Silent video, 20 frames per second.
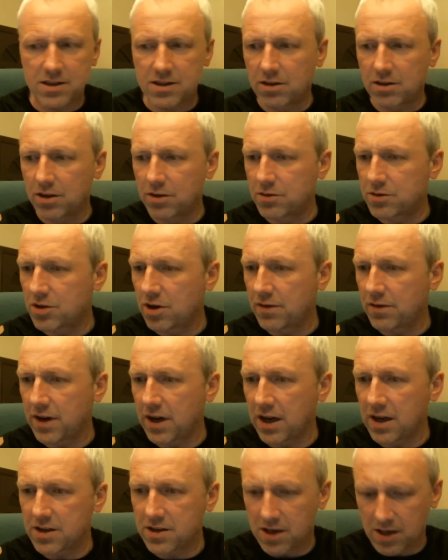The looks of it
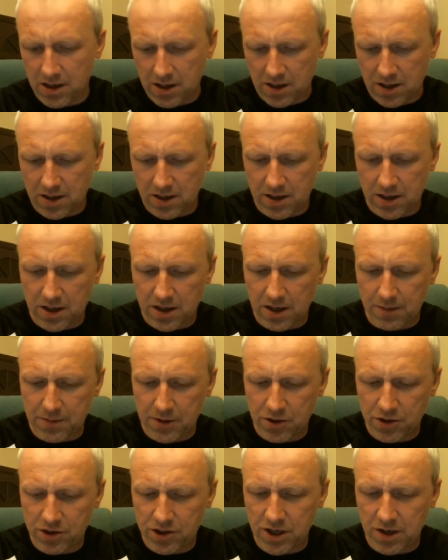is. Let me
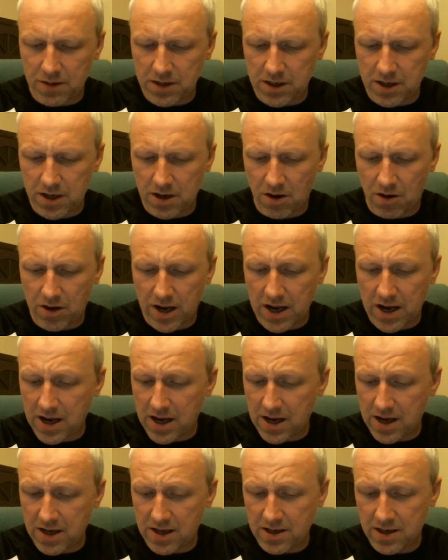just show it you on
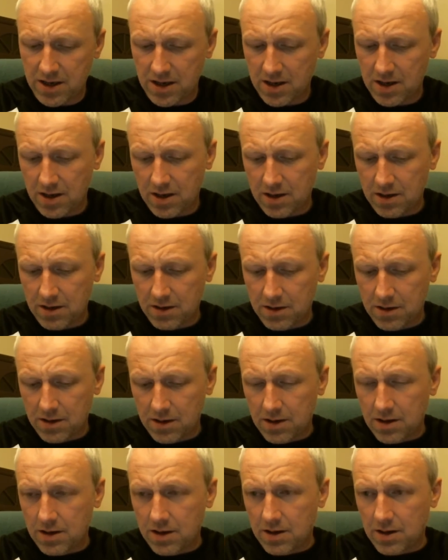a.
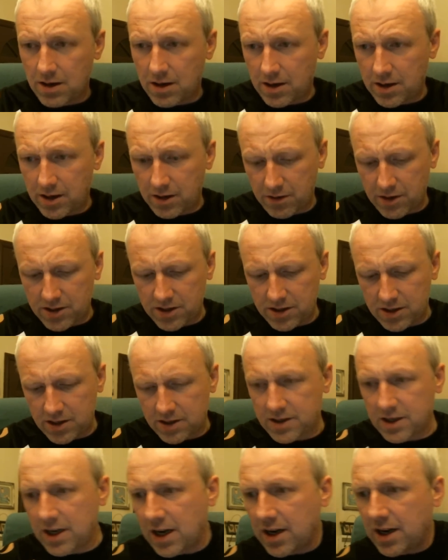I know this is a
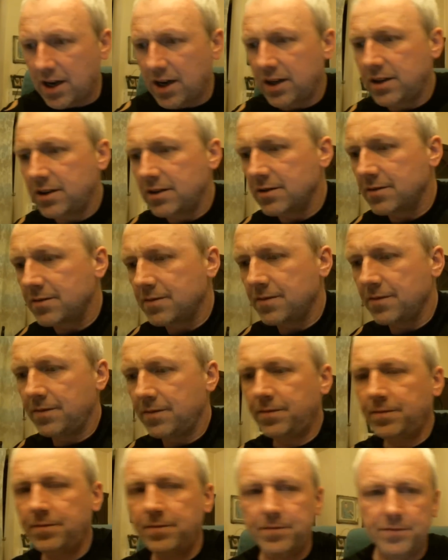DNA.
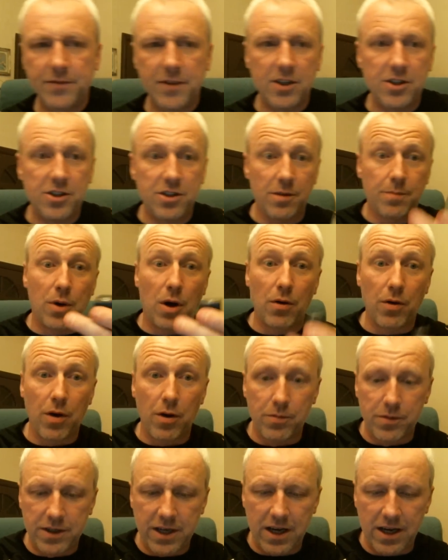This is a
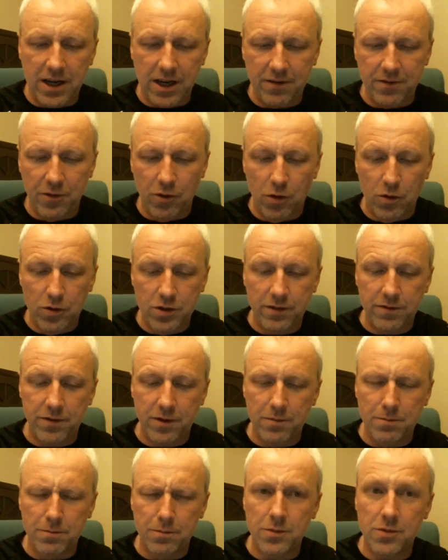borrowed DNA 40
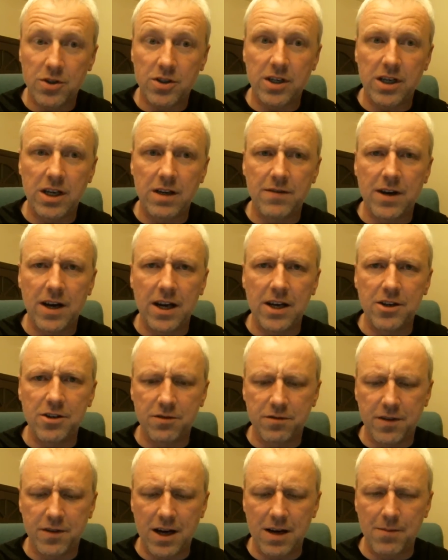from Steve at Angel
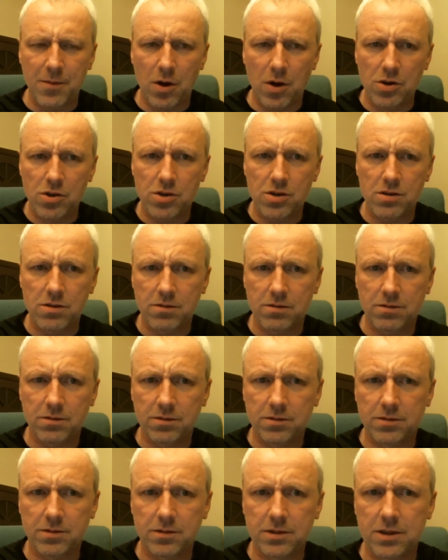Fire Mods.
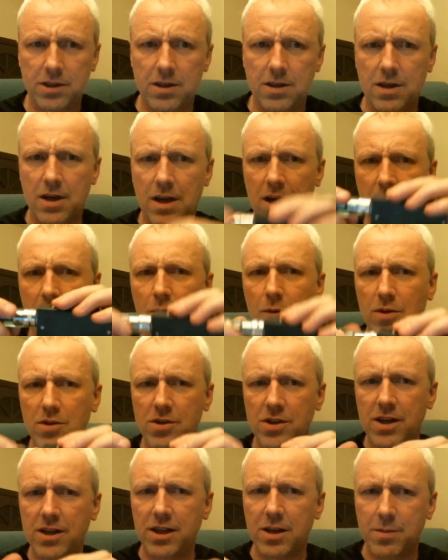I will
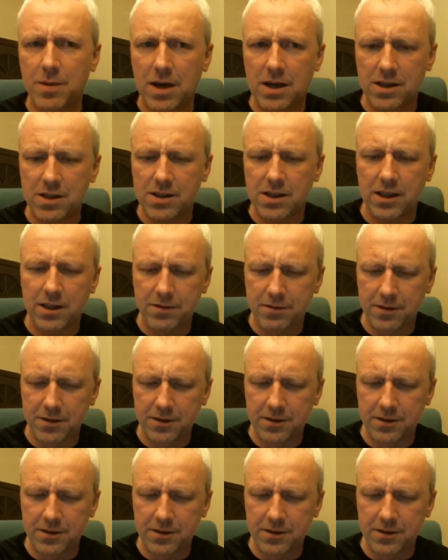send it you back, Steve.